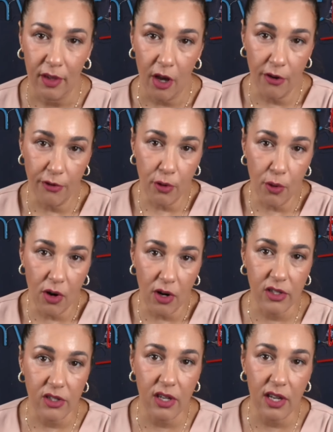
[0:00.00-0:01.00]
Of
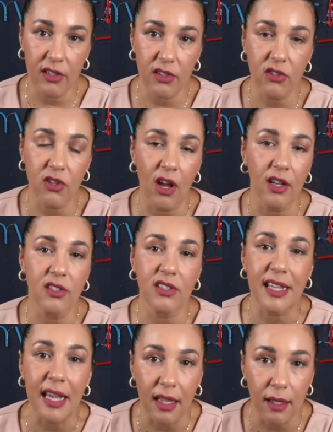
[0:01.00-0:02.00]
course, it's not
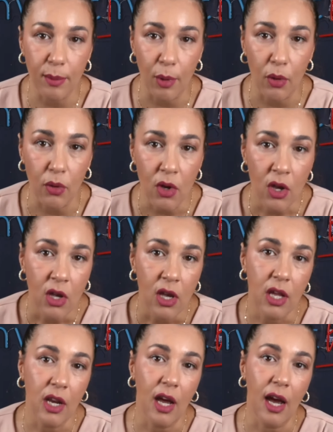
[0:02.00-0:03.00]
scalable.
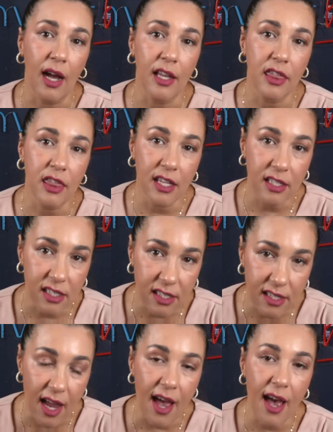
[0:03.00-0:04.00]
And I,
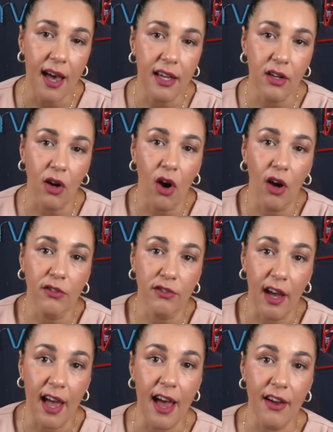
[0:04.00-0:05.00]
instead of
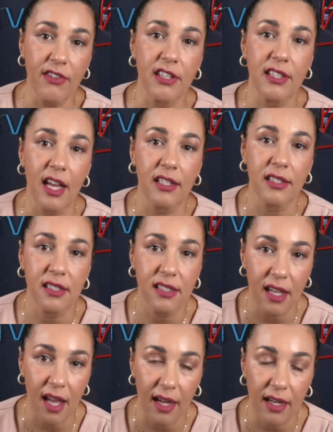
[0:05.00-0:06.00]
having that
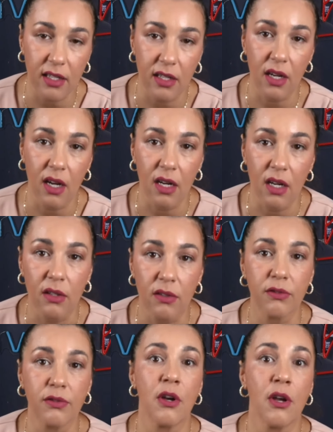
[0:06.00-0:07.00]
desire
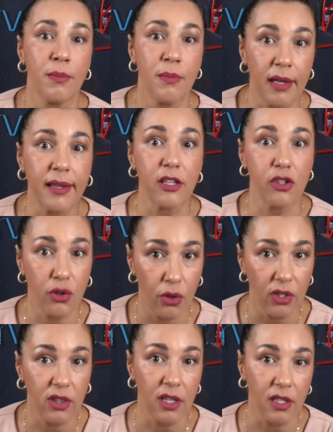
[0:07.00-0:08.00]
of making
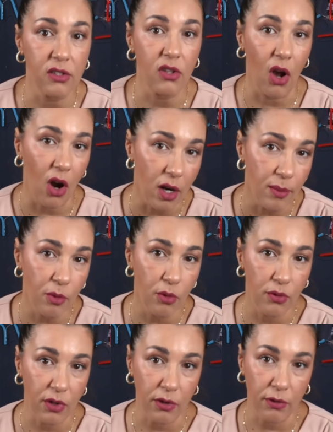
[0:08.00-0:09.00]
sure things are
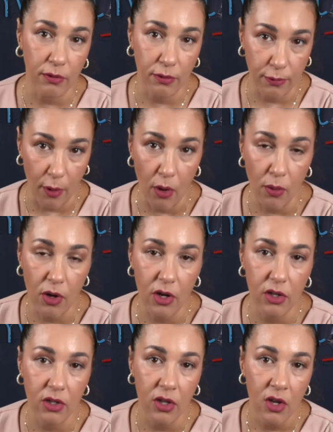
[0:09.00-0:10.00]
moving
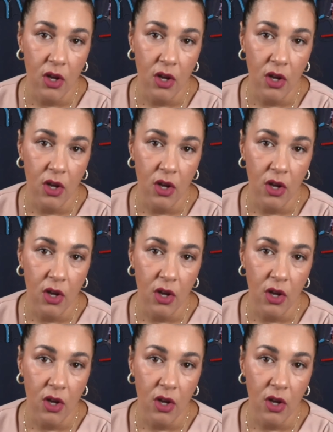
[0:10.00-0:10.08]
forward,